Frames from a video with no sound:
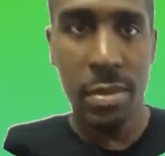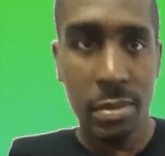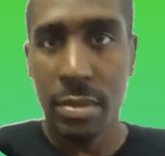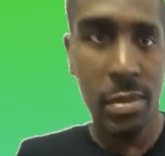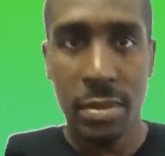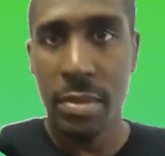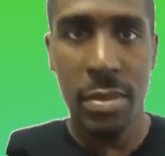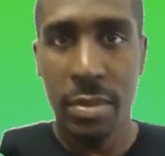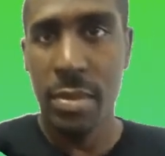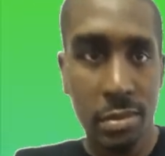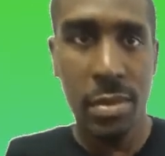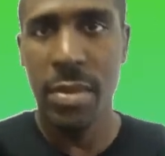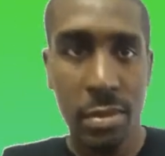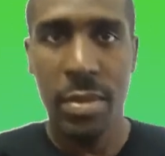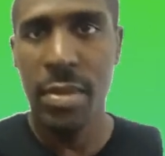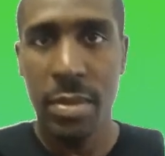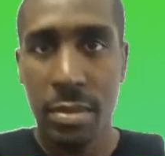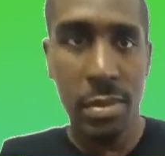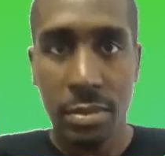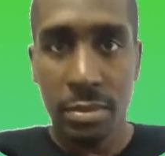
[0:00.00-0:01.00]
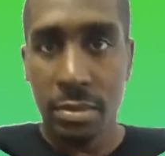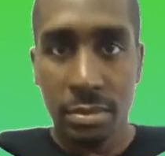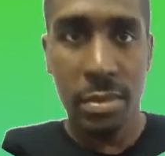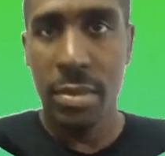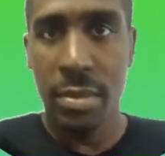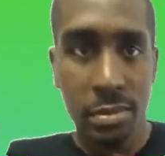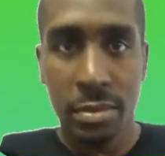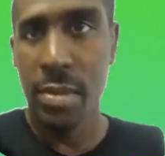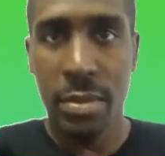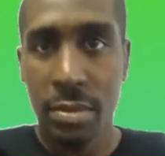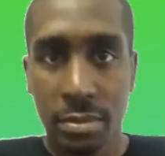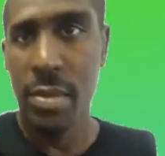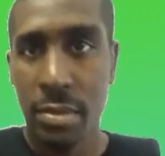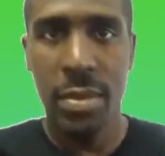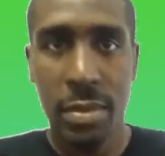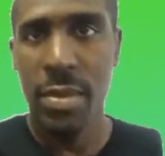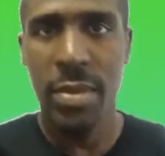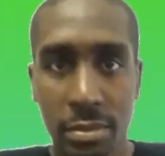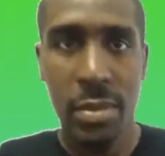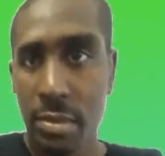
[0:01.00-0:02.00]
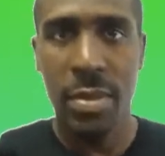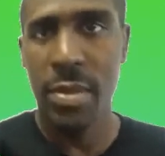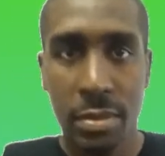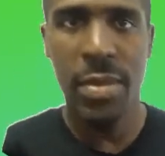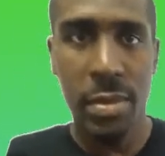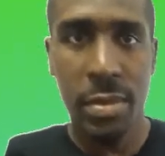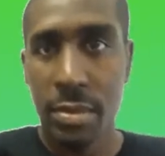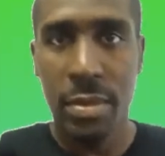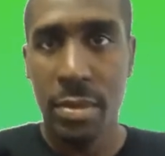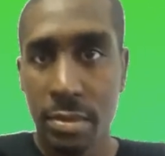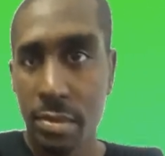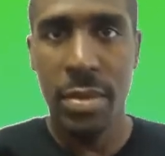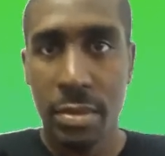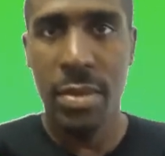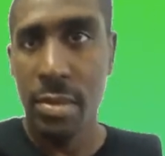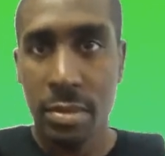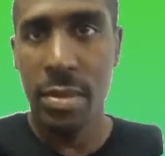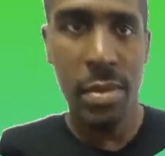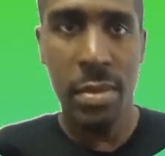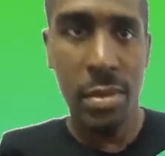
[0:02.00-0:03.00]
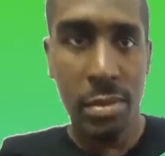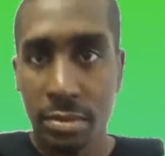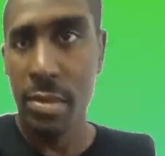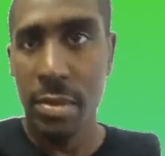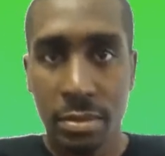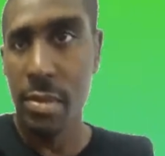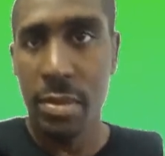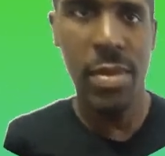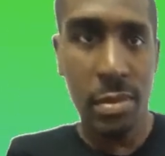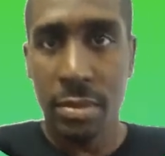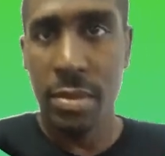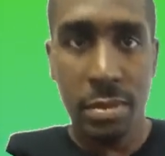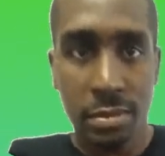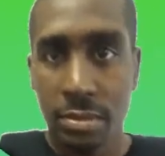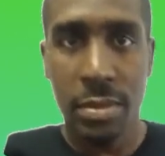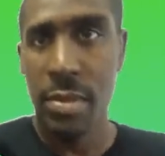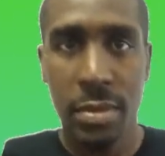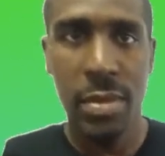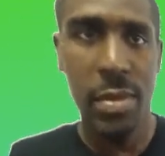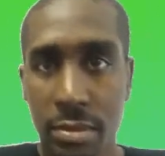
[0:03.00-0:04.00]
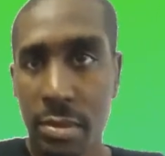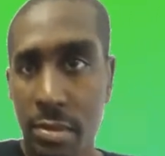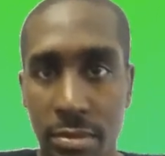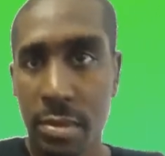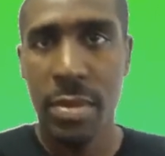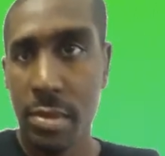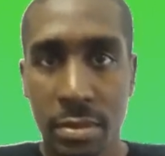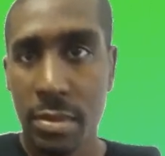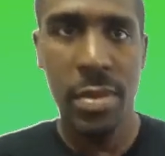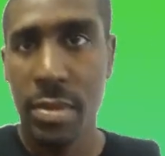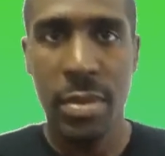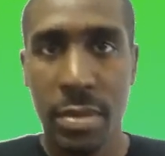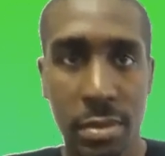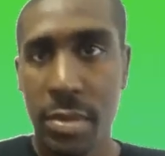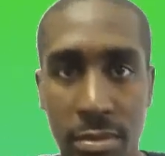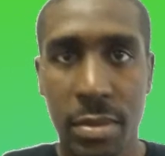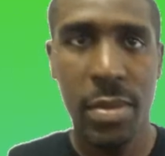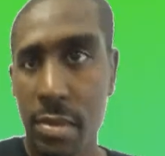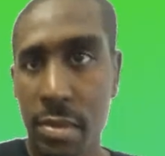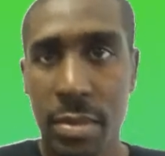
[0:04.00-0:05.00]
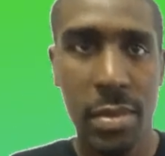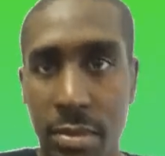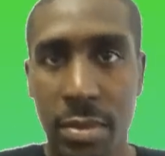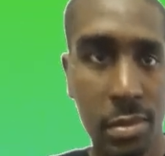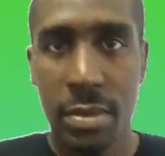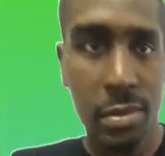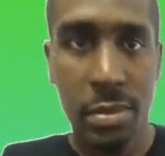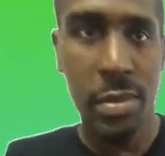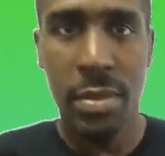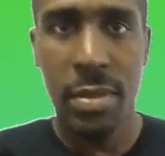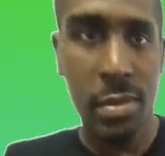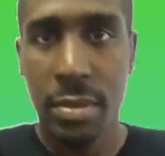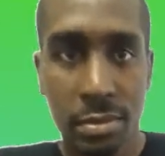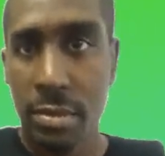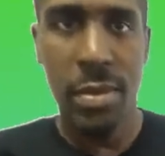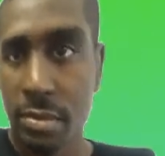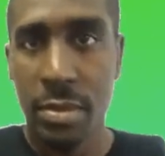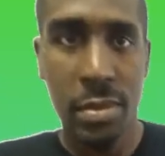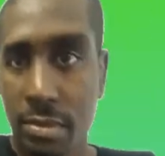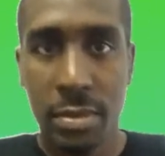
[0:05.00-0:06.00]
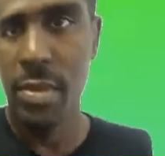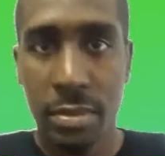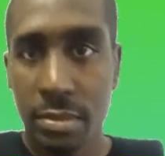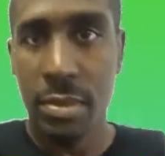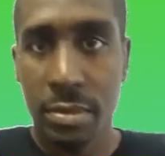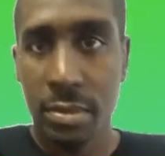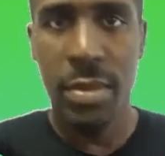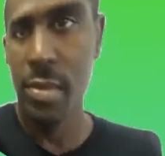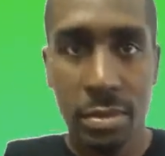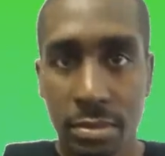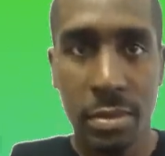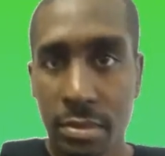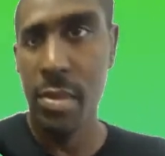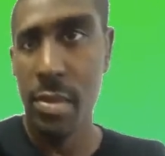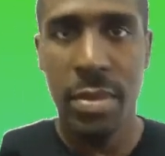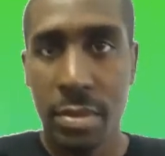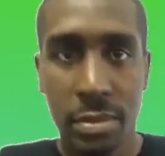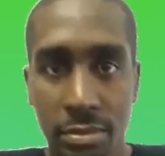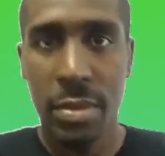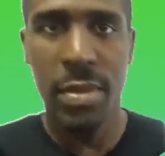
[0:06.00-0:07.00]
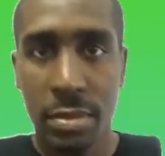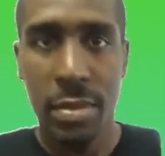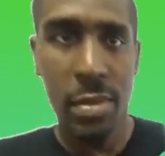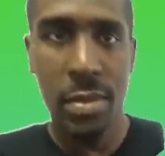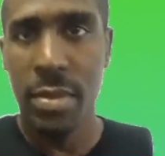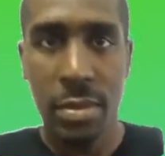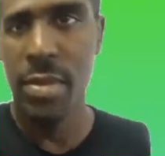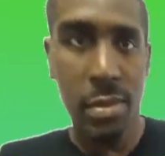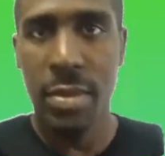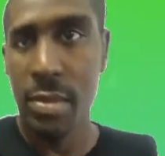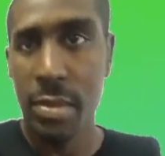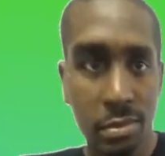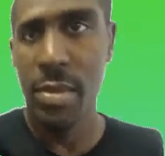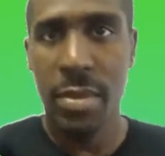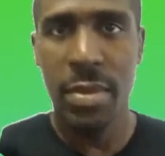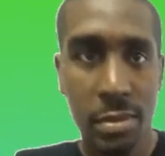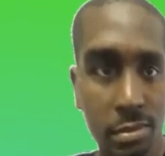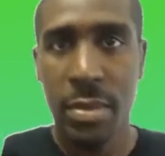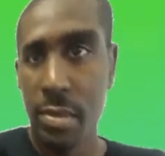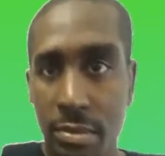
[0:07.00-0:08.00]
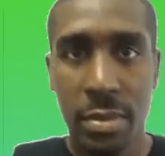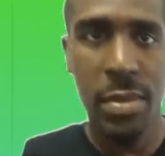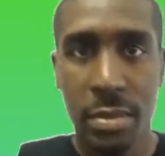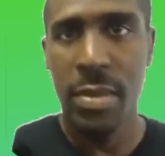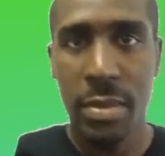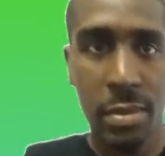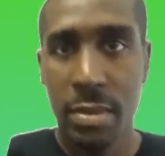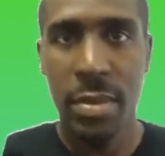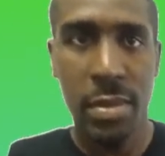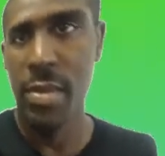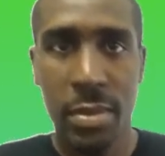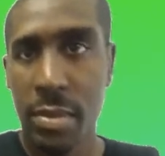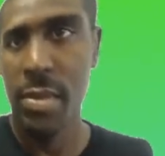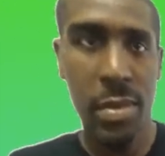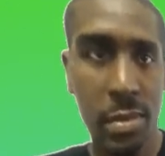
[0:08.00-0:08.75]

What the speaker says: to, in many languages, these two words, even though they may seem like such different concepts